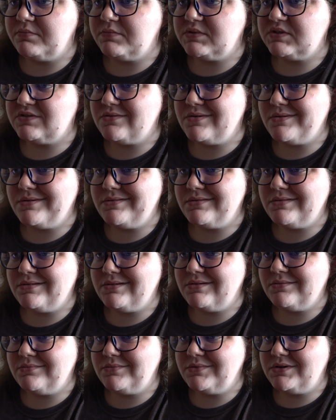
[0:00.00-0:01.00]
So I
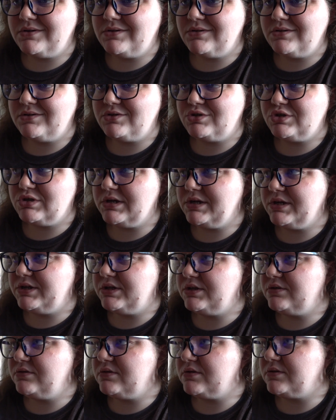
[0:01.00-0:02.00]
think I'm gonna try
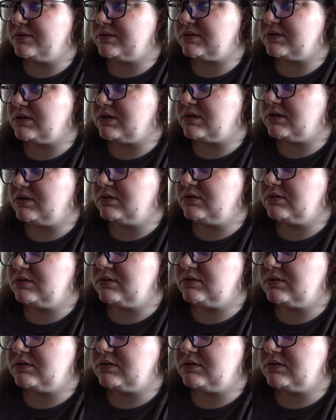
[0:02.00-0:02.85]
and do those things.